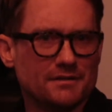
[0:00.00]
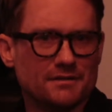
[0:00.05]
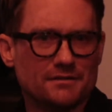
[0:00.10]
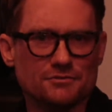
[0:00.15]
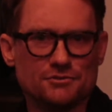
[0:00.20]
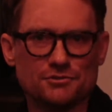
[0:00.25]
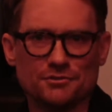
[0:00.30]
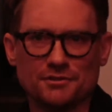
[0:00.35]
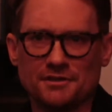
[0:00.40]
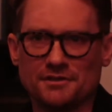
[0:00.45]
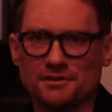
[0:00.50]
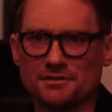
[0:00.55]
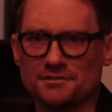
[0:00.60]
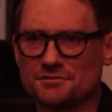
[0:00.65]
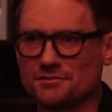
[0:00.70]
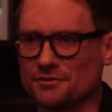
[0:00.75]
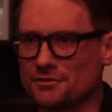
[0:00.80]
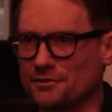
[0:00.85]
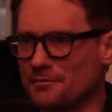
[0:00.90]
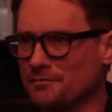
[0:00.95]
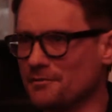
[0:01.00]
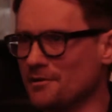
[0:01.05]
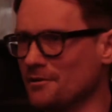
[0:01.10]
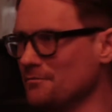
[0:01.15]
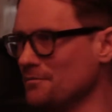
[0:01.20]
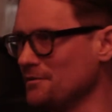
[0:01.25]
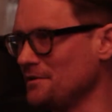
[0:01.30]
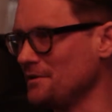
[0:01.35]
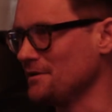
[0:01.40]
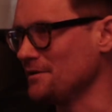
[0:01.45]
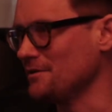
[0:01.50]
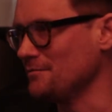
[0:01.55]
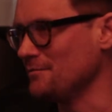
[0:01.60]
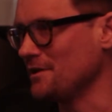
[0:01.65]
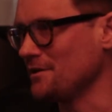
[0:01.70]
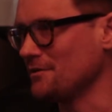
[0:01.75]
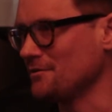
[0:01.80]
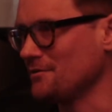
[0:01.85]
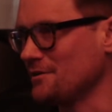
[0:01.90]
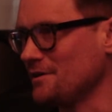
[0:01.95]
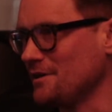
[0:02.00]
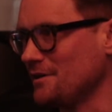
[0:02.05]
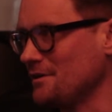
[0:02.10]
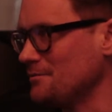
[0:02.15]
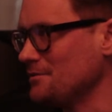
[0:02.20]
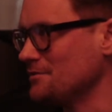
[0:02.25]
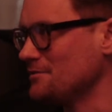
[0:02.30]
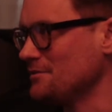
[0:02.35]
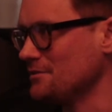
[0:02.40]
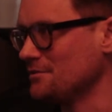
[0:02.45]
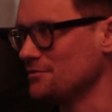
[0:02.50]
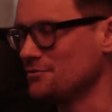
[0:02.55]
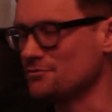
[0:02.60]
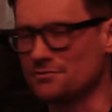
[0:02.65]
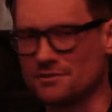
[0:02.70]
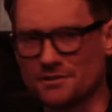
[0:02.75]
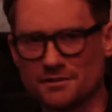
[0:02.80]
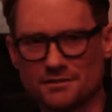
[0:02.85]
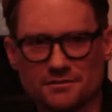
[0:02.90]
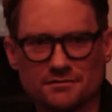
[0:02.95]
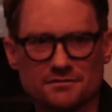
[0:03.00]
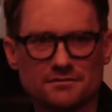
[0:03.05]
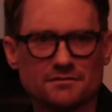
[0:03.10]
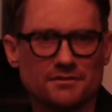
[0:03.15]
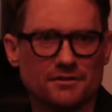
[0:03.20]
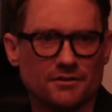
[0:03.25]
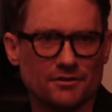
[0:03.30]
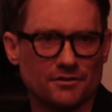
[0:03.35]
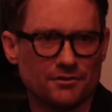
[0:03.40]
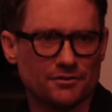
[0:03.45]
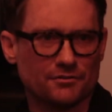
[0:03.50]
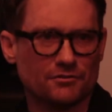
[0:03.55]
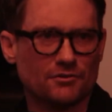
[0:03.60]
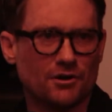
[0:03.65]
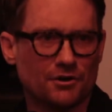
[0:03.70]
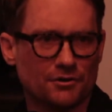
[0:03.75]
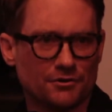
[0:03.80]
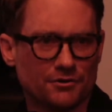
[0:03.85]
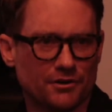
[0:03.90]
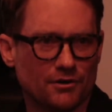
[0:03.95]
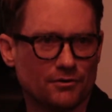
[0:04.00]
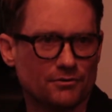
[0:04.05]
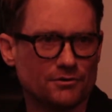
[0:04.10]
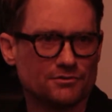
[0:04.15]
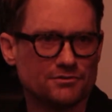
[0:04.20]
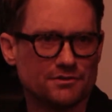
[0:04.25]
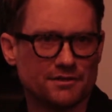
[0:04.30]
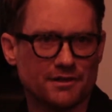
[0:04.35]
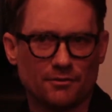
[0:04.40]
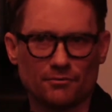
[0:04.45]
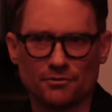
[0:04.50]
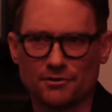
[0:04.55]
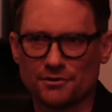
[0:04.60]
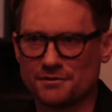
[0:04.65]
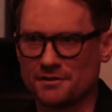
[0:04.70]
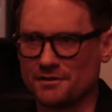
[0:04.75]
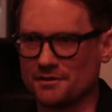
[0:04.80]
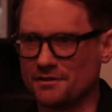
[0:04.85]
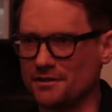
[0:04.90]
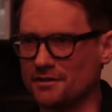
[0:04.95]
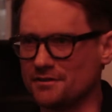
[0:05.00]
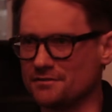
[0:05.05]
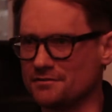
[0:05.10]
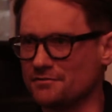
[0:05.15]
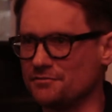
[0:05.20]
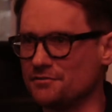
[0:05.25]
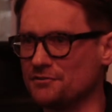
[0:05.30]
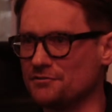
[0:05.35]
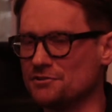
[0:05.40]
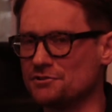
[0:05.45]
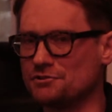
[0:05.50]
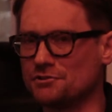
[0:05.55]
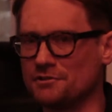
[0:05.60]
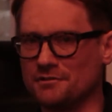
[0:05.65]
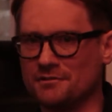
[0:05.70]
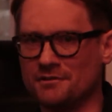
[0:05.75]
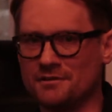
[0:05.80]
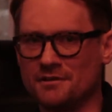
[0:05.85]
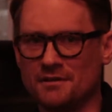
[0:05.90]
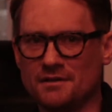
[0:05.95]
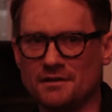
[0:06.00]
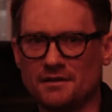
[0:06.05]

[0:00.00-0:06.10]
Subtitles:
and joining a startup company in the medical cannabis industry is, they're longer hours than I worked as a physician.